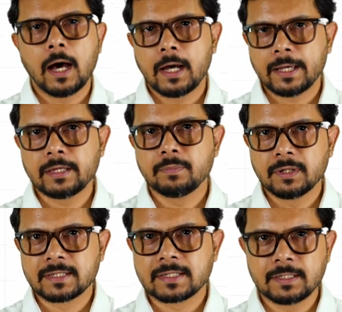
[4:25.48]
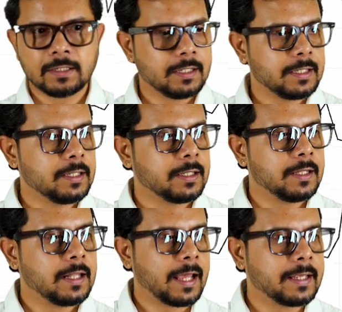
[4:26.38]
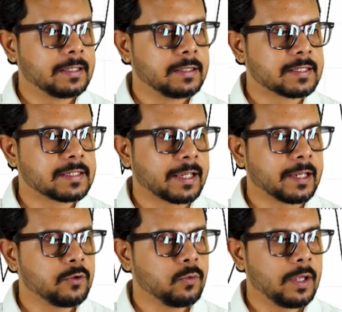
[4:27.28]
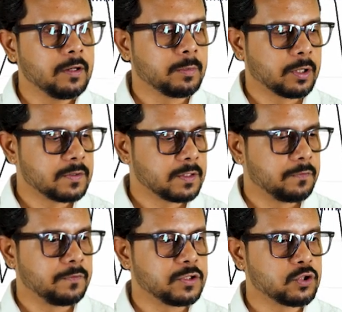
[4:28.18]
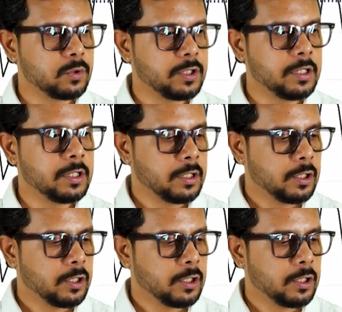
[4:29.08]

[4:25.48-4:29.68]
I personally like the second one because it visually